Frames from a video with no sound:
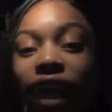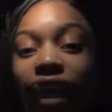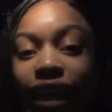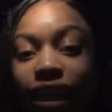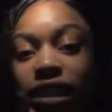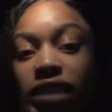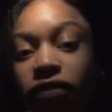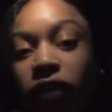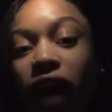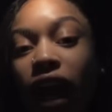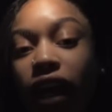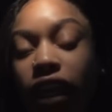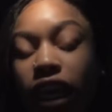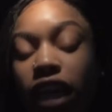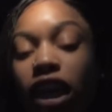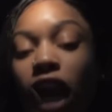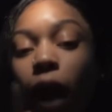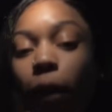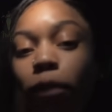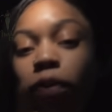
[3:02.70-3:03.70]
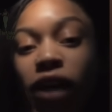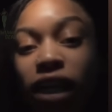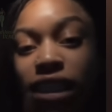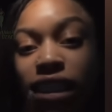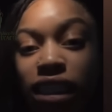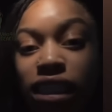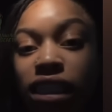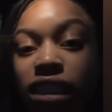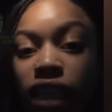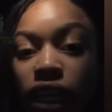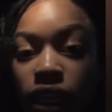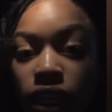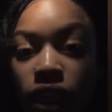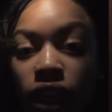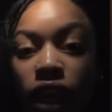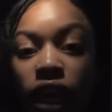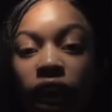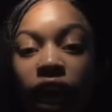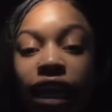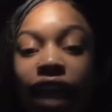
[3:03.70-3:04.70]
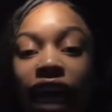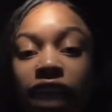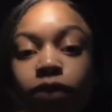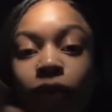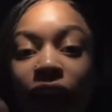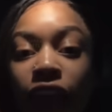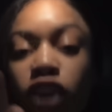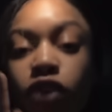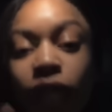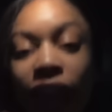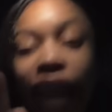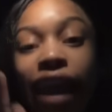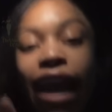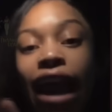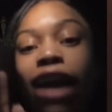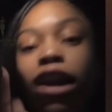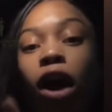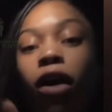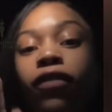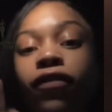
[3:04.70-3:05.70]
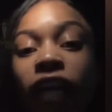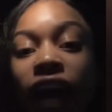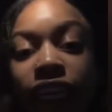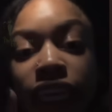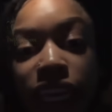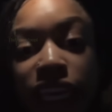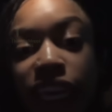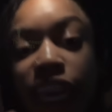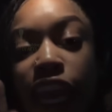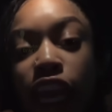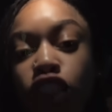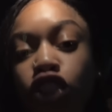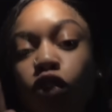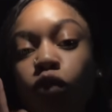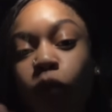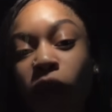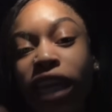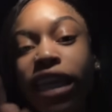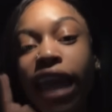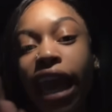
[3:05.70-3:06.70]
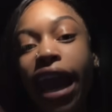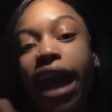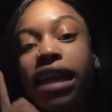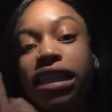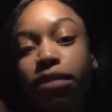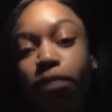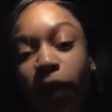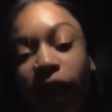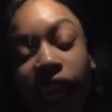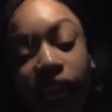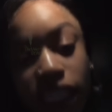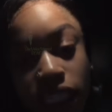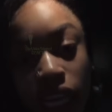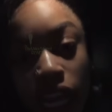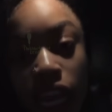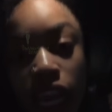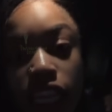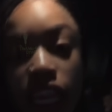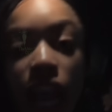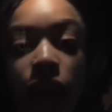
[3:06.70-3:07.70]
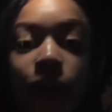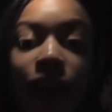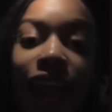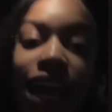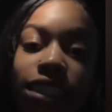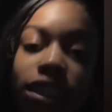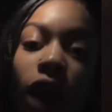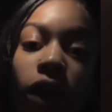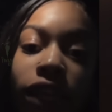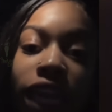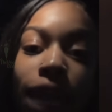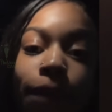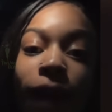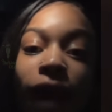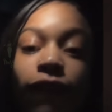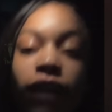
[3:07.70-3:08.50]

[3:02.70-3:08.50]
weak as f***ing your thing. And that's why you can't have no f***ing kids, you weak ass bitch. Your ass gonna keep